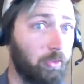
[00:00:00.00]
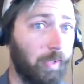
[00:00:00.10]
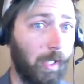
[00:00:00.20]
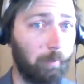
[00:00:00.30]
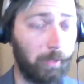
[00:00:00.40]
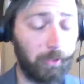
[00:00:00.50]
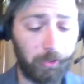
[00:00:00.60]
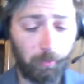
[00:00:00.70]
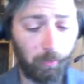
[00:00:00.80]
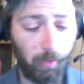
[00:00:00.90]

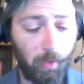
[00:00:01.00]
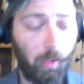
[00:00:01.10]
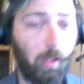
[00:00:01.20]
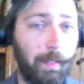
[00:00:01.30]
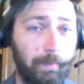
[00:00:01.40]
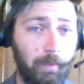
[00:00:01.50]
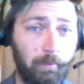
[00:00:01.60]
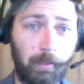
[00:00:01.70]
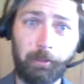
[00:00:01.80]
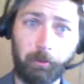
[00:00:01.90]
established, and then
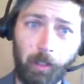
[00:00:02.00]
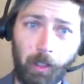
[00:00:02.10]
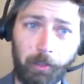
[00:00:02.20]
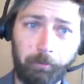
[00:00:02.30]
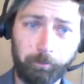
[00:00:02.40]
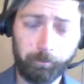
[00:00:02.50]
later on,